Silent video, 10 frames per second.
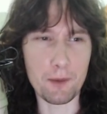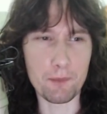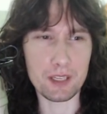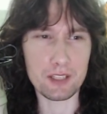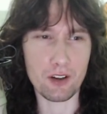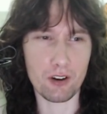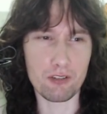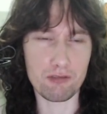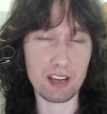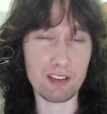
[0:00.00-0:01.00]
he's got a
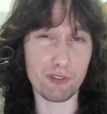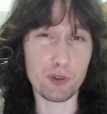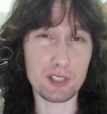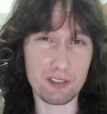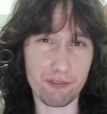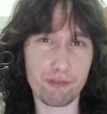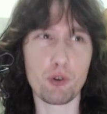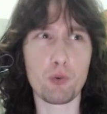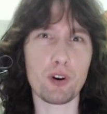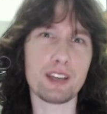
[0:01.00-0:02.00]
great voice
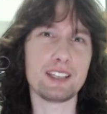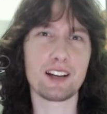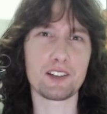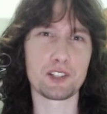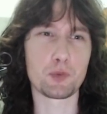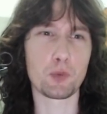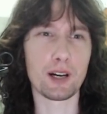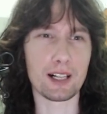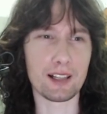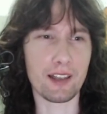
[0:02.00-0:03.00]
for what he does as
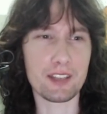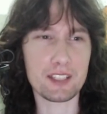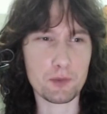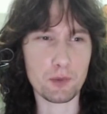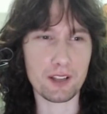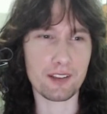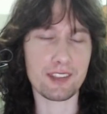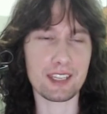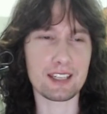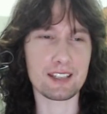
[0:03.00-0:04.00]
well. And this is one of the
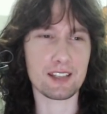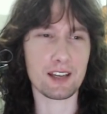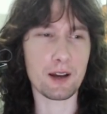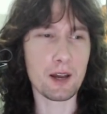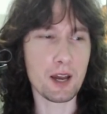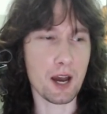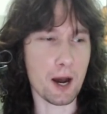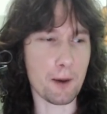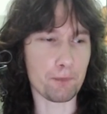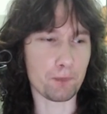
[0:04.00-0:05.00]
things that
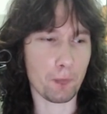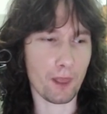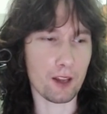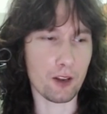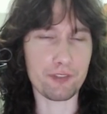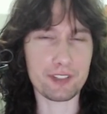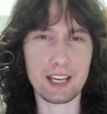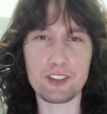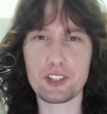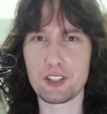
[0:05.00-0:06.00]
a lot of
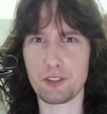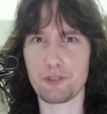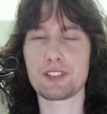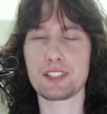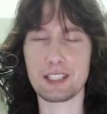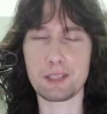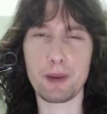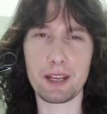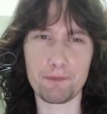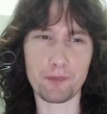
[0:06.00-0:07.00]
attention is obviously
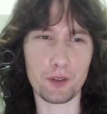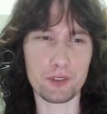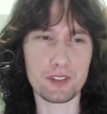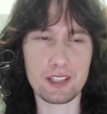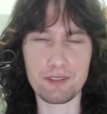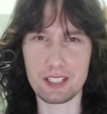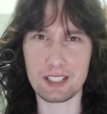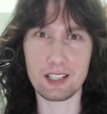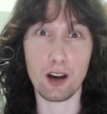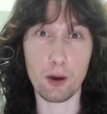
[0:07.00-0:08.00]
spent on Stevie's
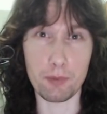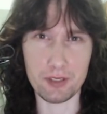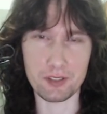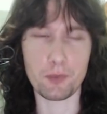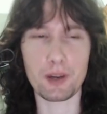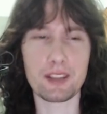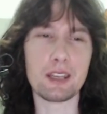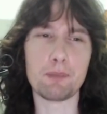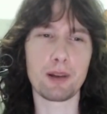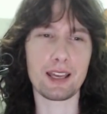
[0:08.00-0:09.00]
guitar because of the way that
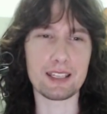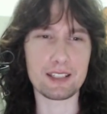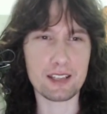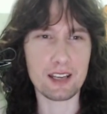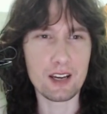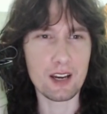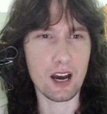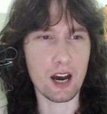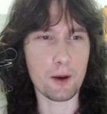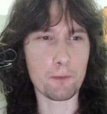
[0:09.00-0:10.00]
he plays.
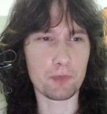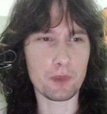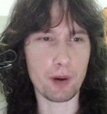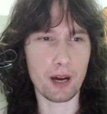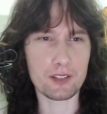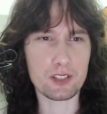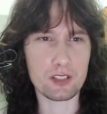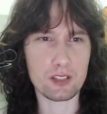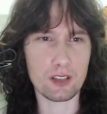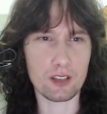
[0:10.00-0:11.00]

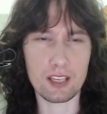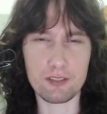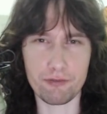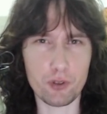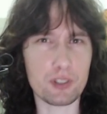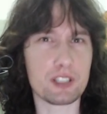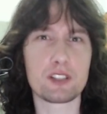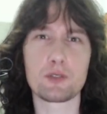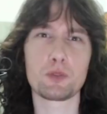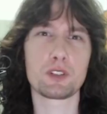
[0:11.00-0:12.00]
But his
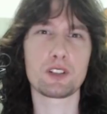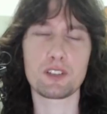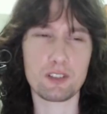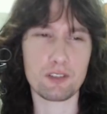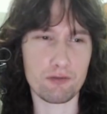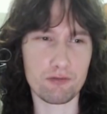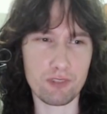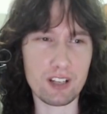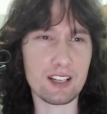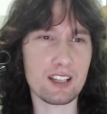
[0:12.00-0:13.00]
voice was just
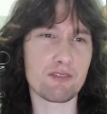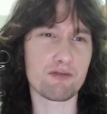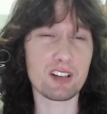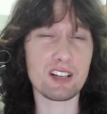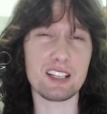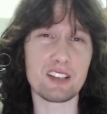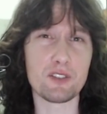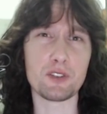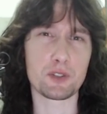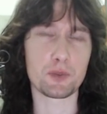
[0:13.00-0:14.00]
really, really
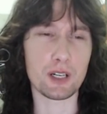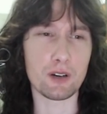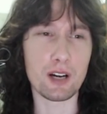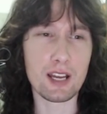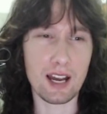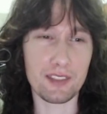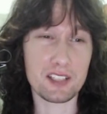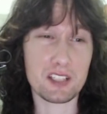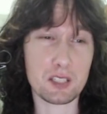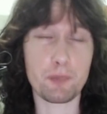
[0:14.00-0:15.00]
good as well. And
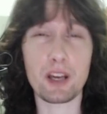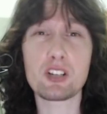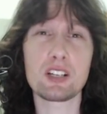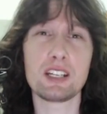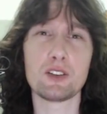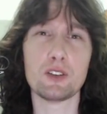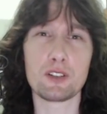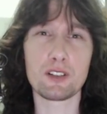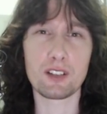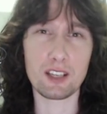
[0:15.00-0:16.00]
this is especially
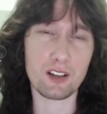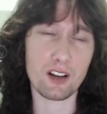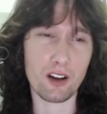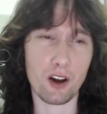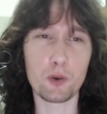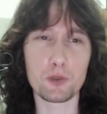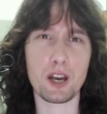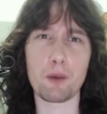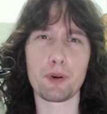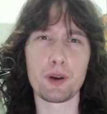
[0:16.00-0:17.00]
good. It kind of holds
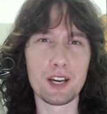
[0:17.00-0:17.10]
up